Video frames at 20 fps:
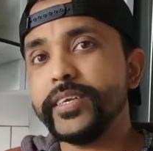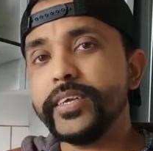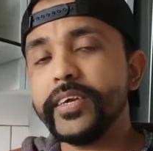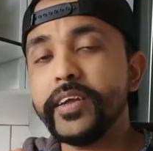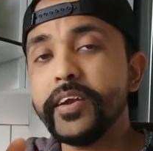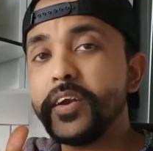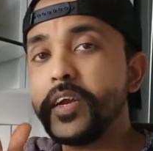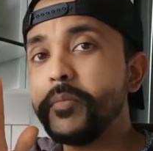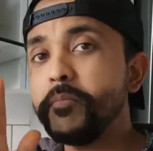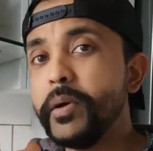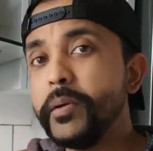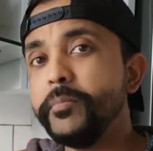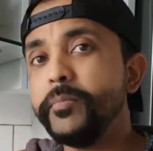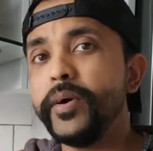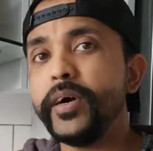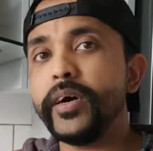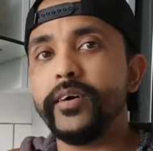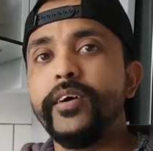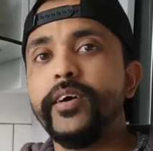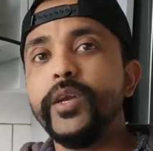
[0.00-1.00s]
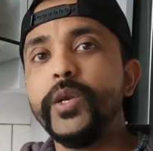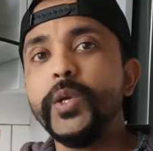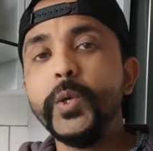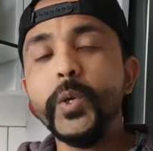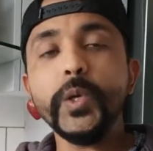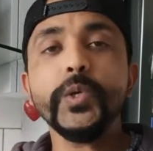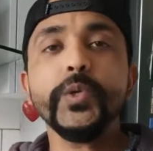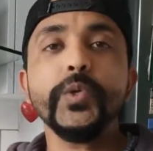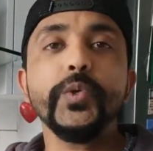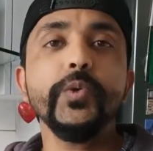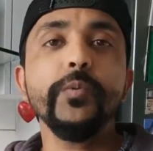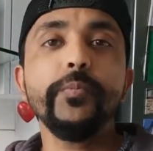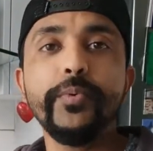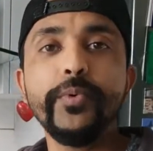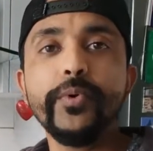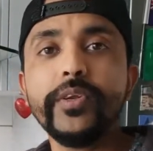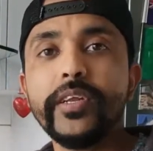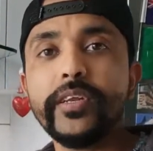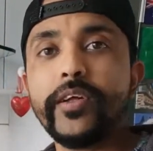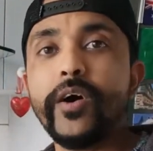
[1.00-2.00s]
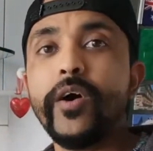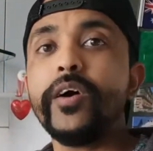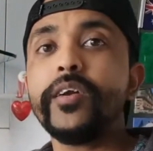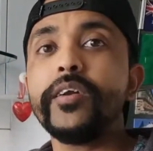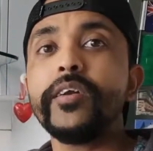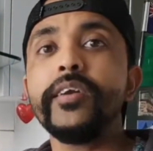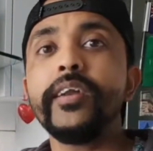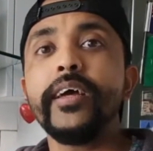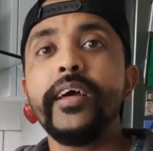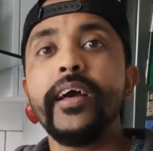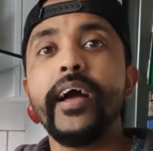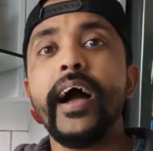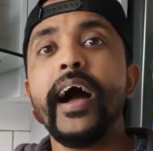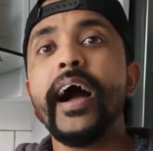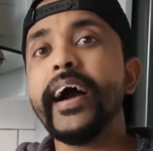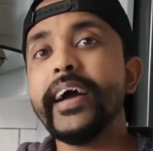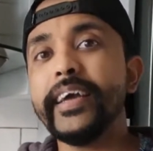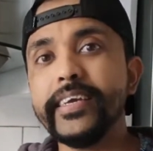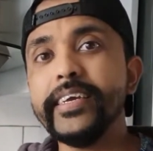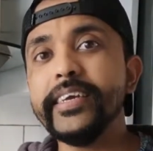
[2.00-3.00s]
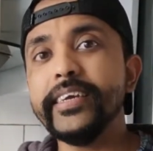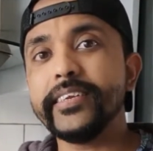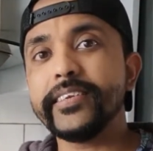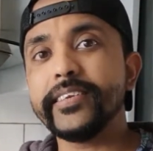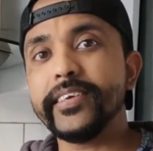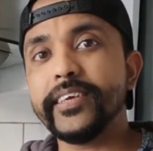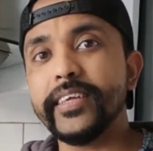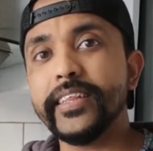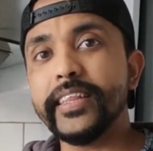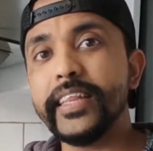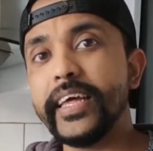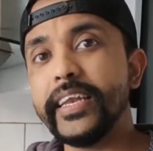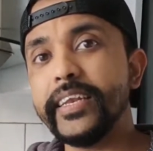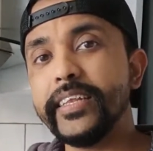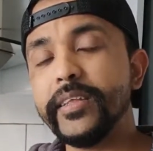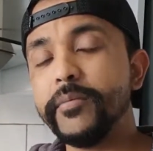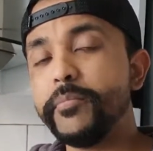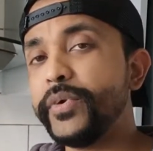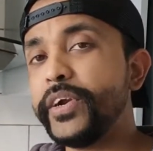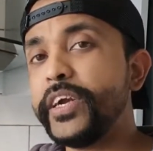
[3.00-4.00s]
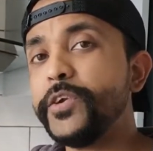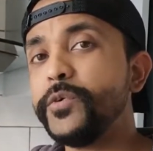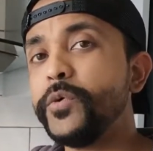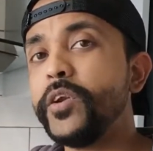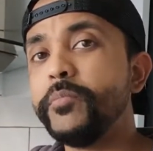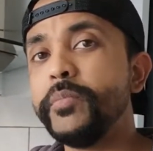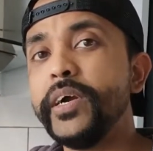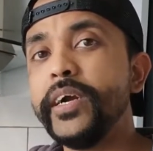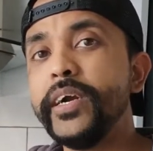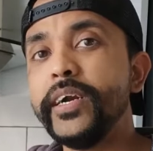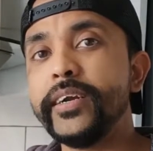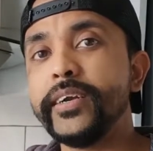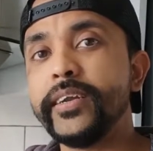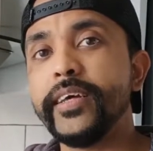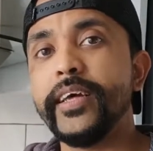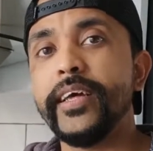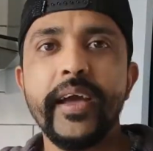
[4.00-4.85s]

Remember not to put it on high heat, then the bread will burn.